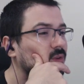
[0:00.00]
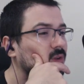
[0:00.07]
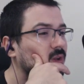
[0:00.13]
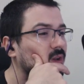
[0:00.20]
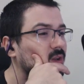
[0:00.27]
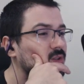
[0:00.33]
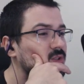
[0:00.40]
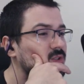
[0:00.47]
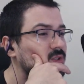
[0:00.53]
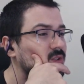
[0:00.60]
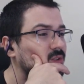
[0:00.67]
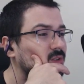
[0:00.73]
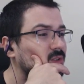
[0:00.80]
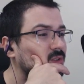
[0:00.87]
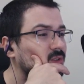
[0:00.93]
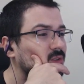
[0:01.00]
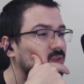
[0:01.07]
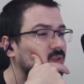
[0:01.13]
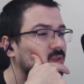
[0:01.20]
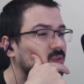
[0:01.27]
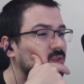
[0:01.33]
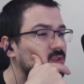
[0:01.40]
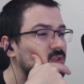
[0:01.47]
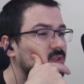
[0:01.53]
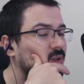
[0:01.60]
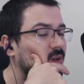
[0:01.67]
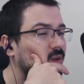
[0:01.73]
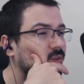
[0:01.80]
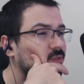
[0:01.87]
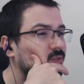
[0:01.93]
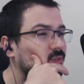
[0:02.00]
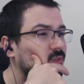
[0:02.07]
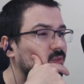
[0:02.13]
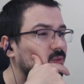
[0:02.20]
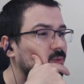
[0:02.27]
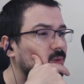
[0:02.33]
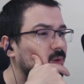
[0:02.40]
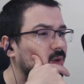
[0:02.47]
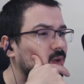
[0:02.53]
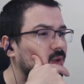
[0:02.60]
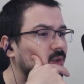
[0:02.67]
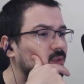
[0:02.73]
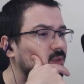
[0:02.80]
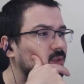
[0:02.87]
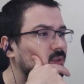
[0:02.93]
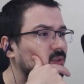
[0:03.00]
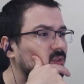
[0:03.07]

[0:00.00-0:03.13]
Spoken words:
Ancient stuff. Wait.